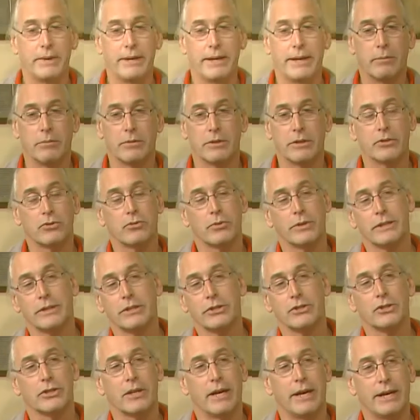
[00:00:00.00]
be able to treat
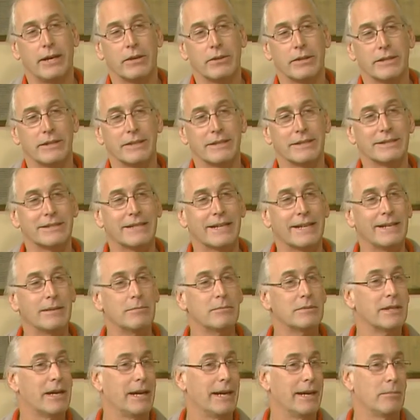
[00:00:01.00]
the child at the
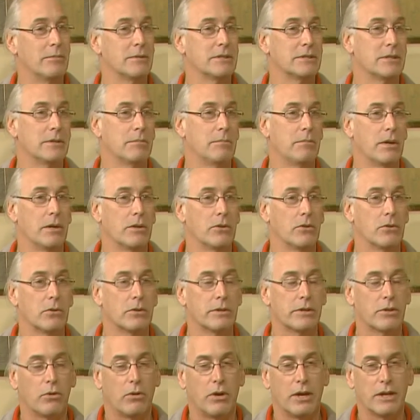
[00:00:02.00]
same time as the mother.
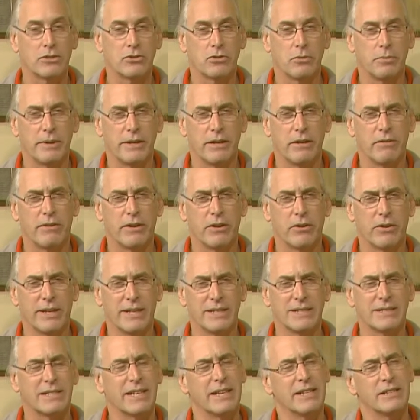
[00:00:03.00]
There'll okay. also be a very
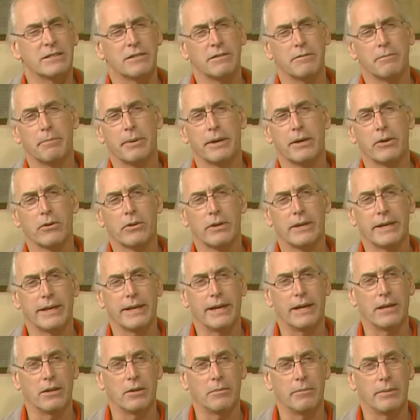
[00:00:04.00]
intensive parenting
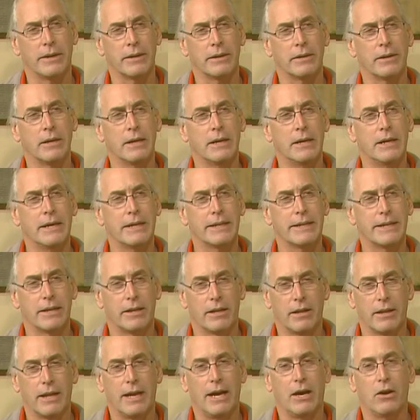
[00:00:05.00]
element okay. that
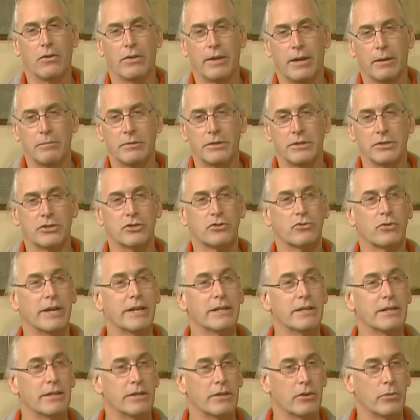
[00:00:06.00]
allow them to
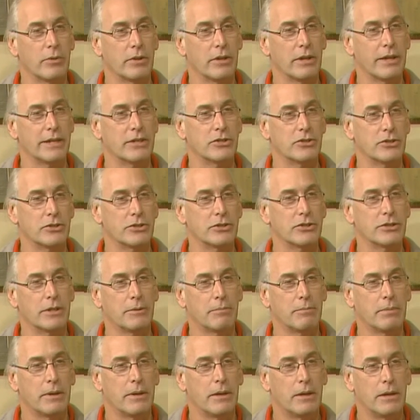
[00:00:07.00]
strengthen their
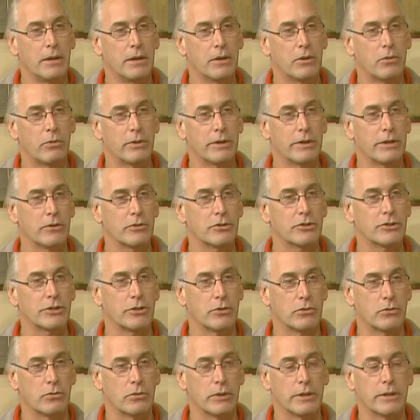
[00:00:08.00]
relationship with their
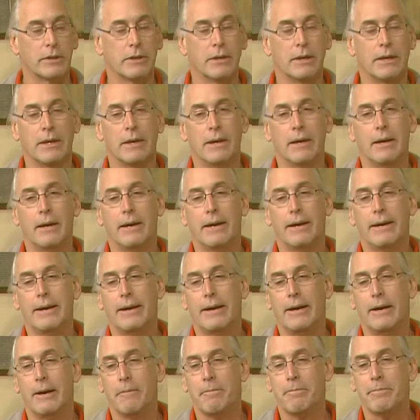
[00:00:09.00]
children.
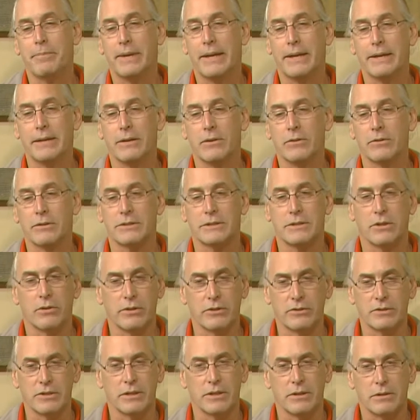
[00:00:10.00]
Uh, and there's, so
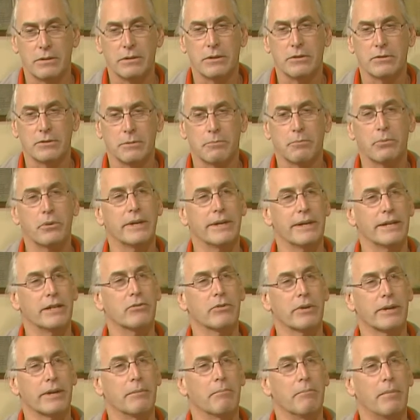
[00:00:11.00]
there's a, there's a pretty
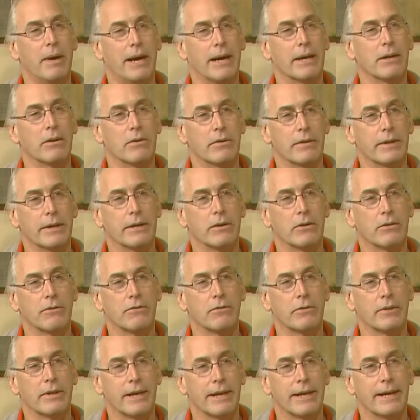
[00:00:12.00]
intricate model there
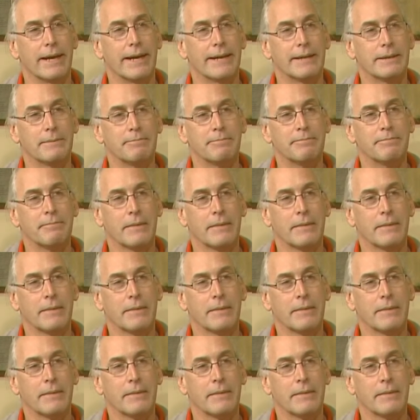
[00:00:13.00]
for that.